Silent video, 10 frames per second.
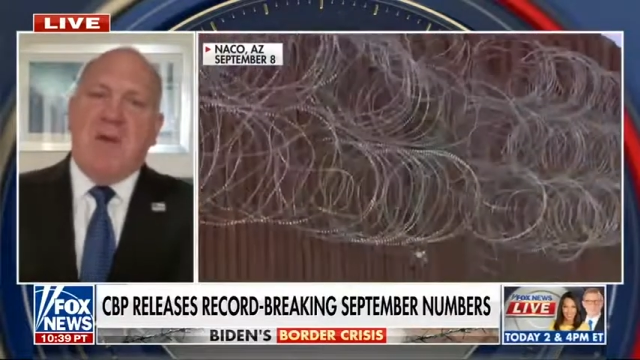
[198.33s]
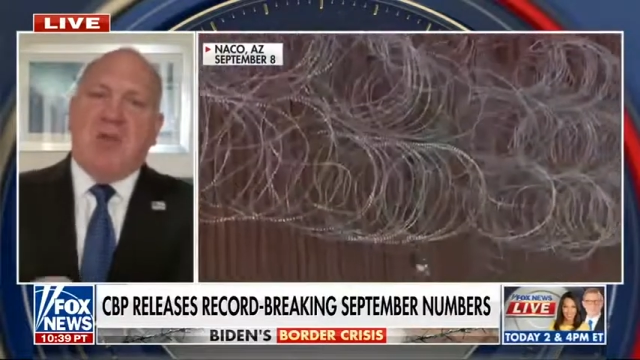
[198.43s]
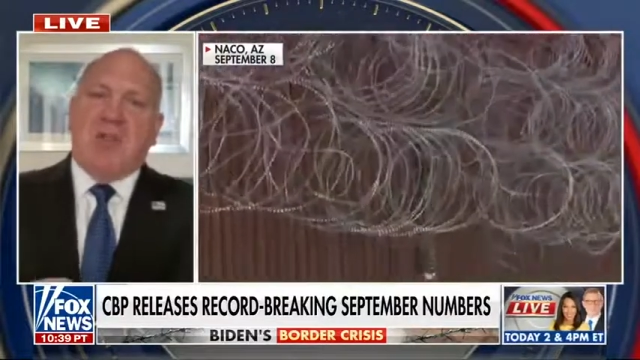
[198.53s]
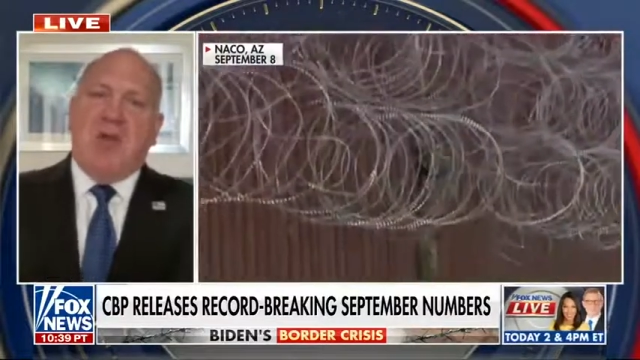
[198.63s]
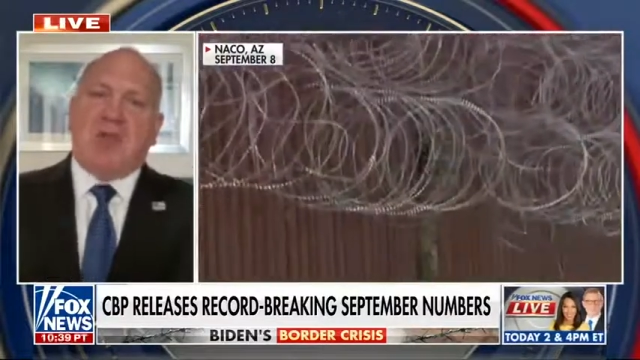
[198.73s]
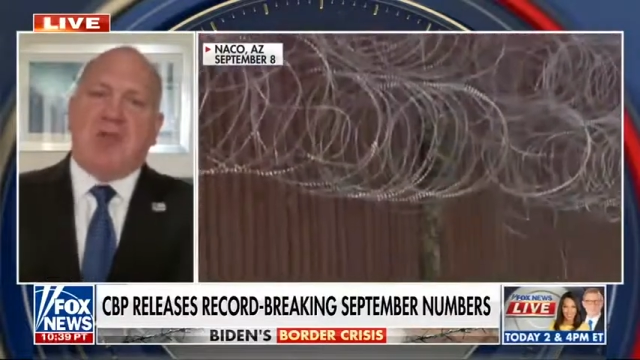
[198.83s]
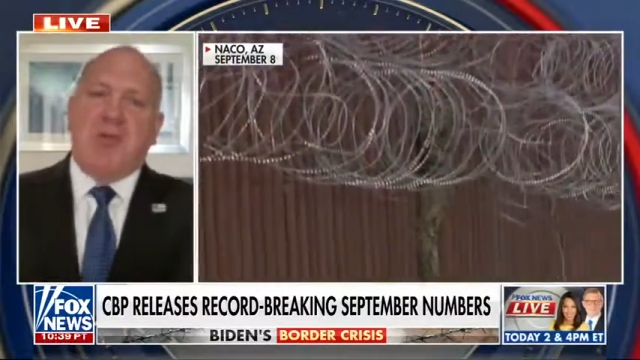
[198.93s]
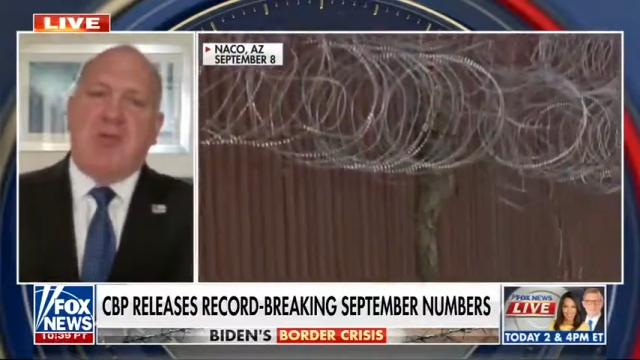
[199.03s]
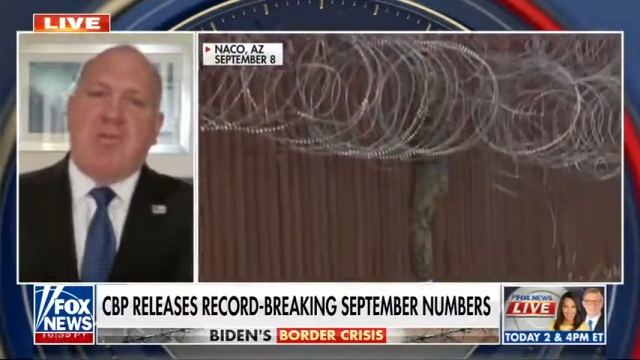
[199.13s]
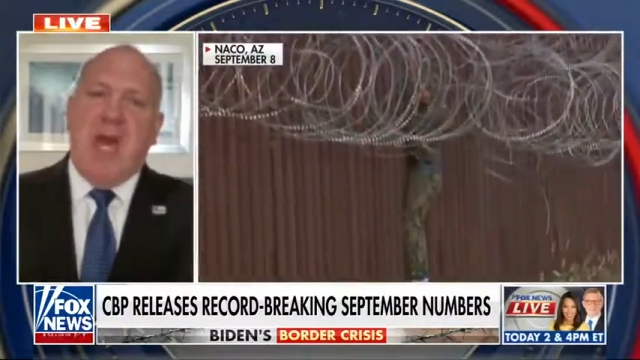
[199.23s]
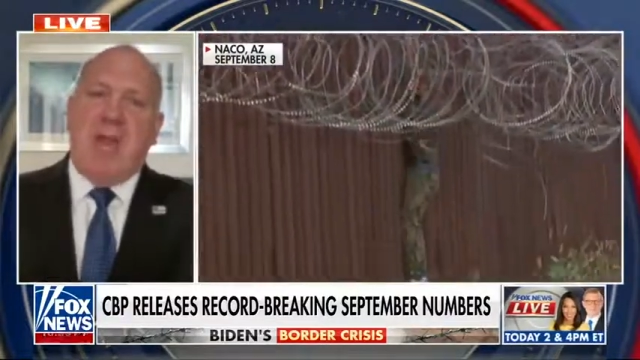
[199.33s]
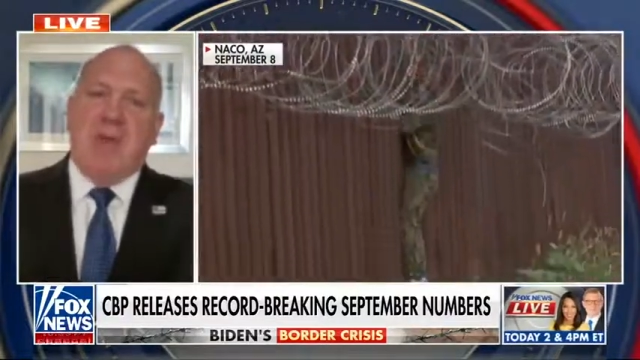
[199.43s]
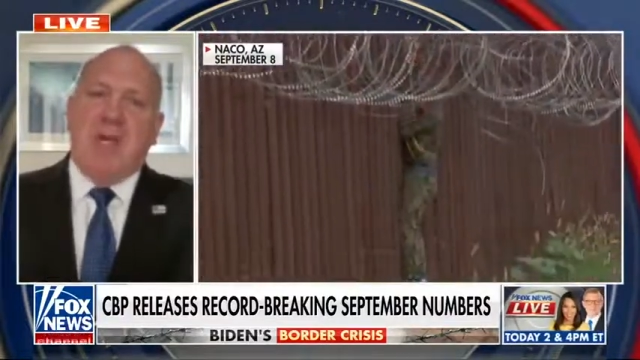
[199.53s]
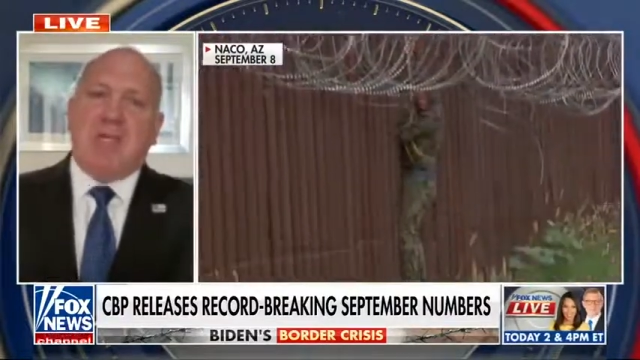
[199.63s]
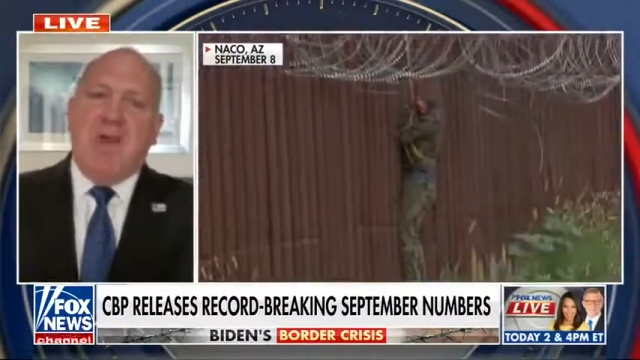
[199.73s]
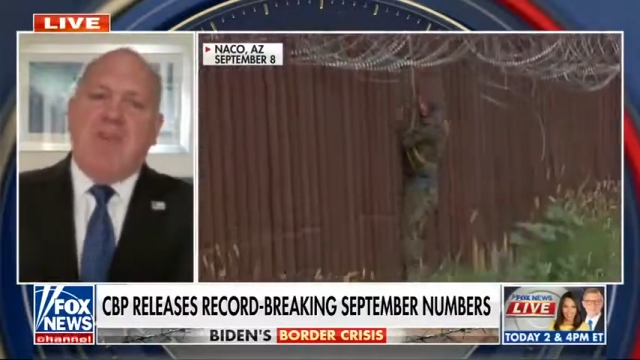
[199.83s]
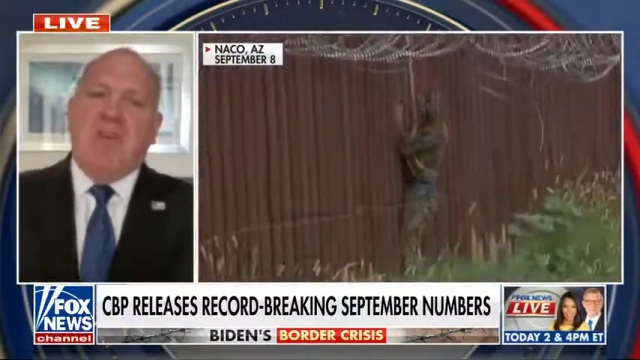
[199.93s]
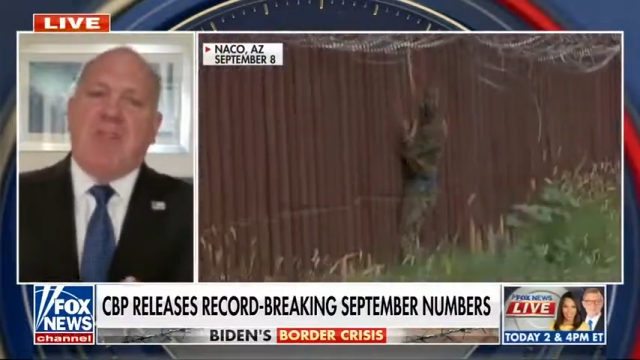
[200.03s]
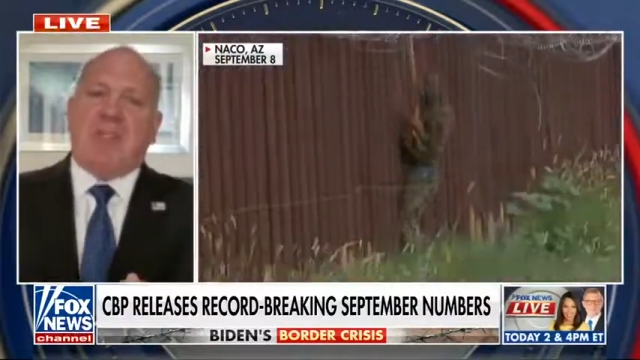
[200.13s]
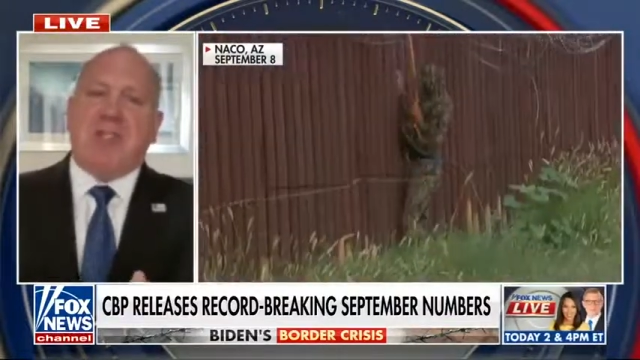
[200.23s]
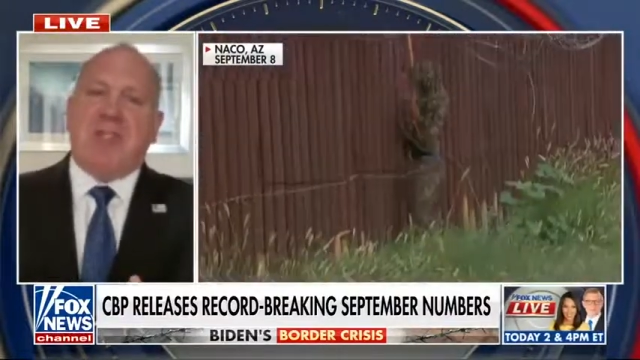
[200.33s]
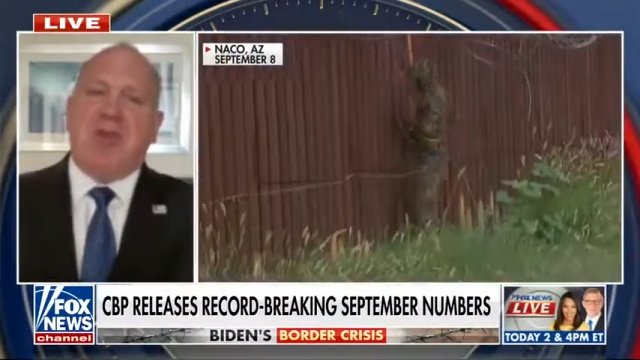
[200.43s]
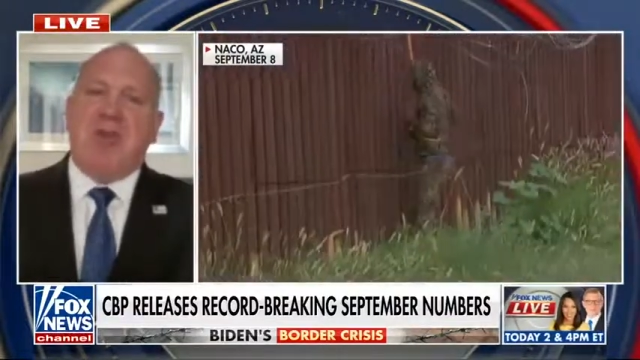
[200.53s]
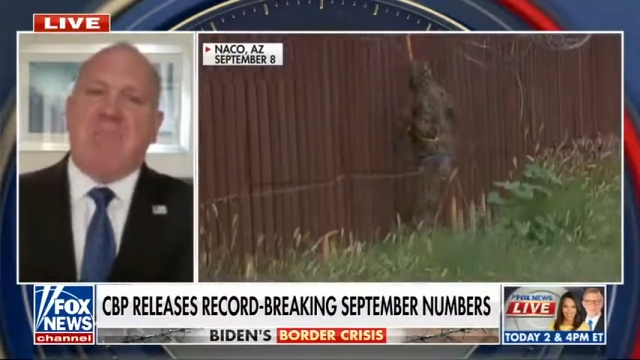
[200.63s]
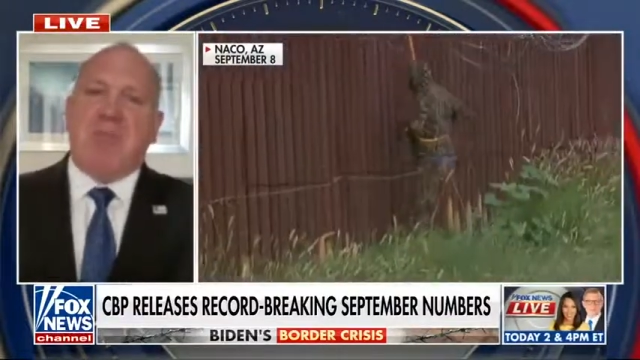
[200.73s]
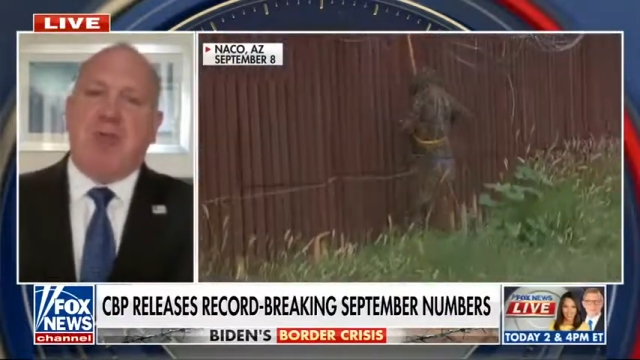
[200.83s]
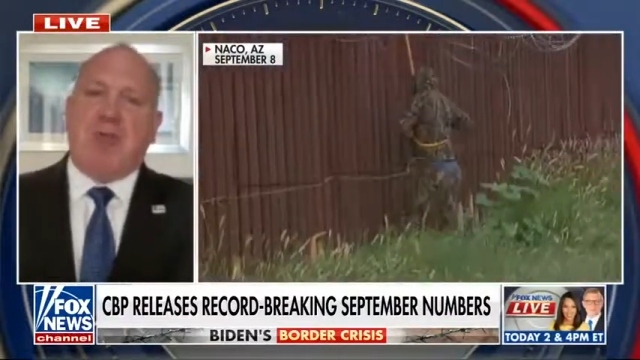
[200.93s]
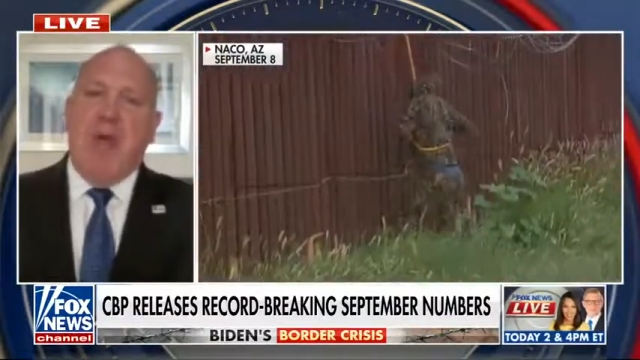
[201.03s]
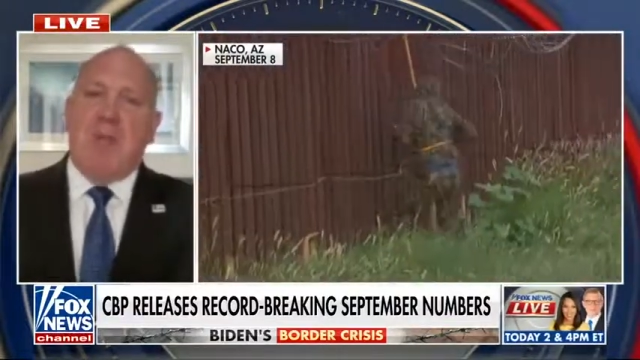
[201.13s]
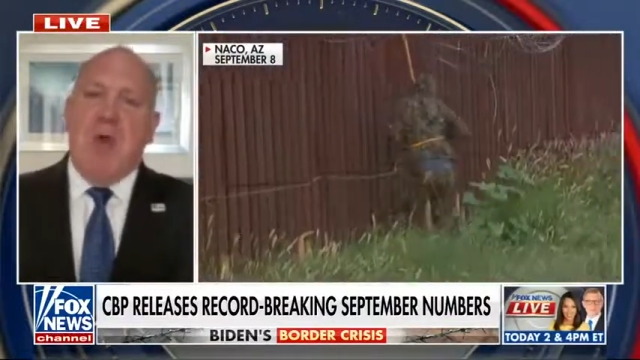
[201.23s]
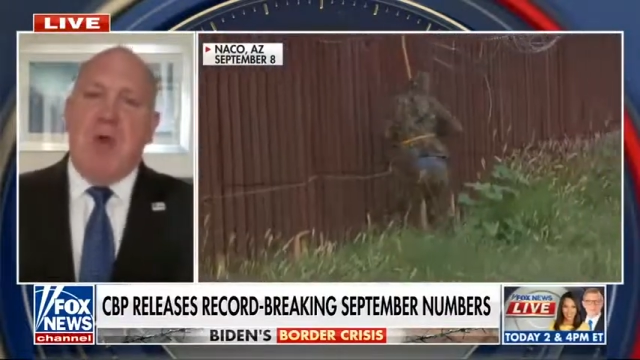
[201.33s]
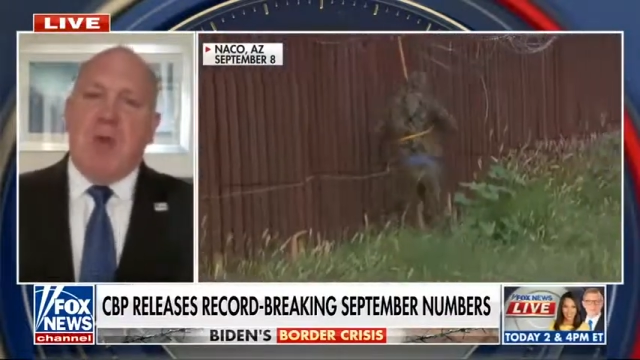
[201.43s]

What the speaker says: the terror screening database, the visa security program,